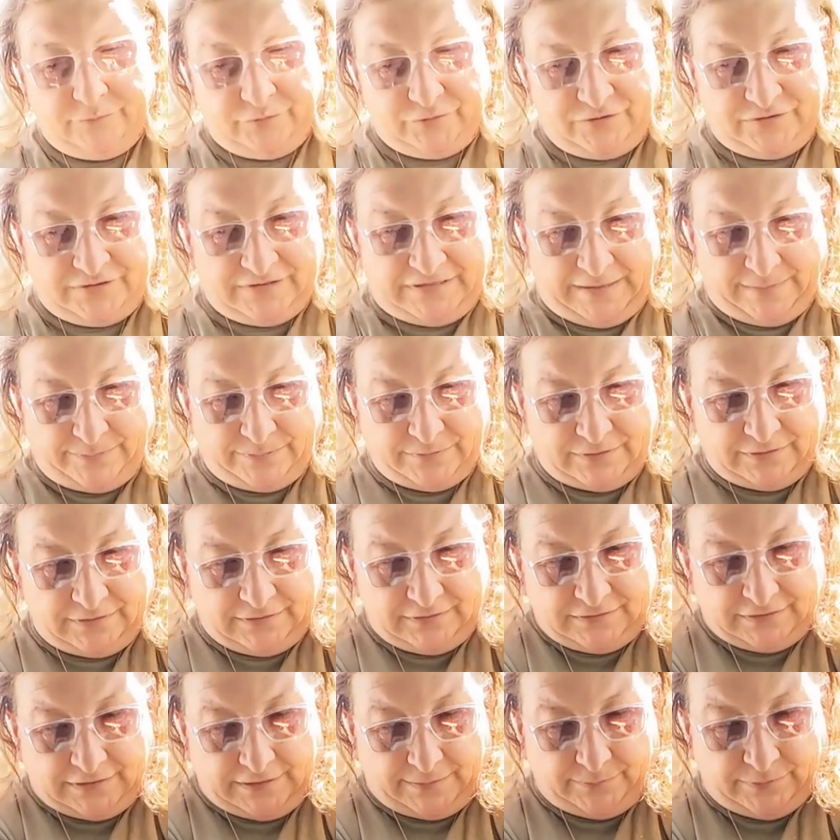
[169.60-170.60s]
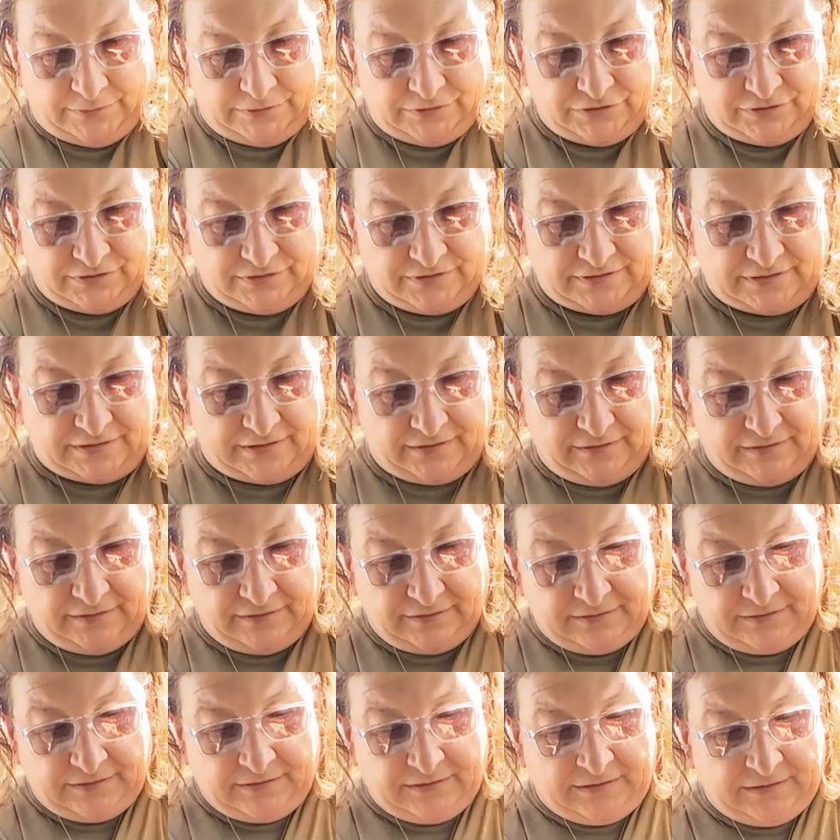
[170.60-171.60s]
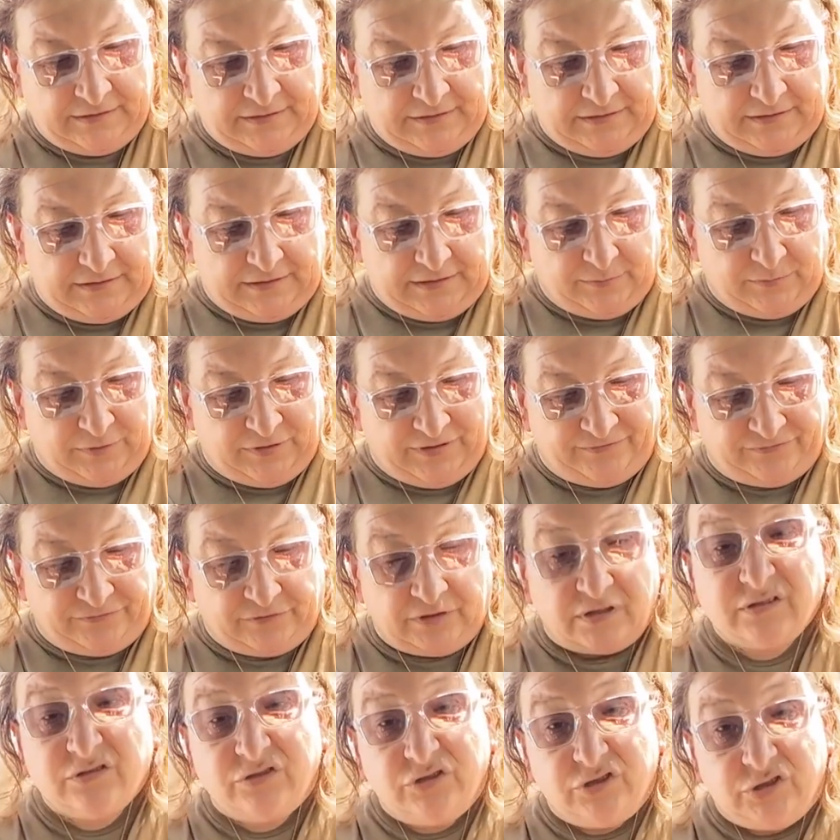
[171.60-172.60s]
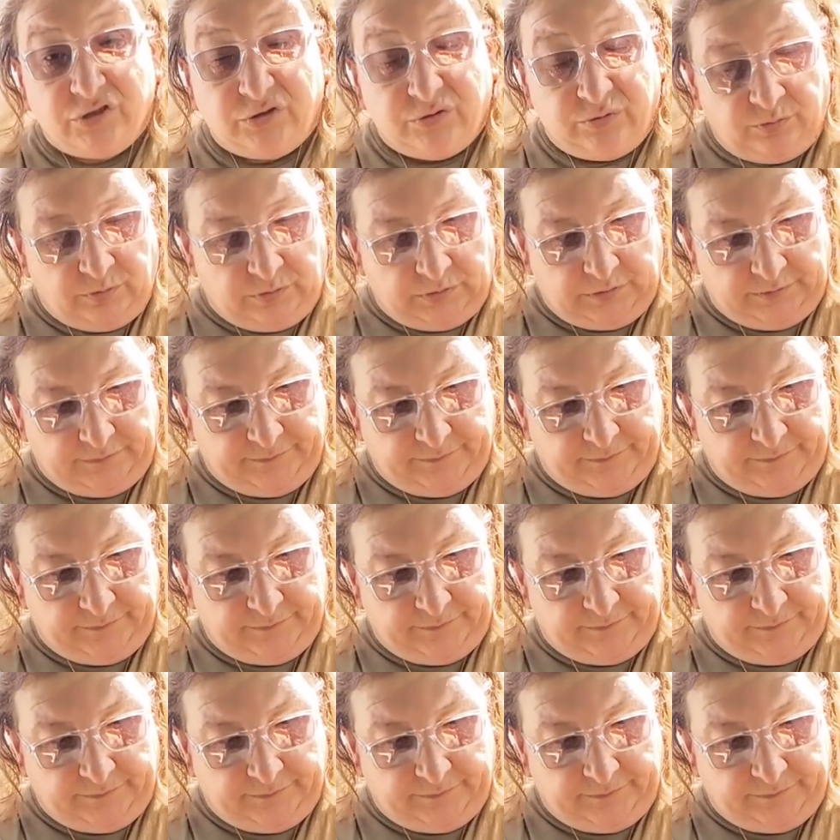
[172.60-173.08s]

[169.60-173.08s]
or snaps on the top, I should say, that we have to undo.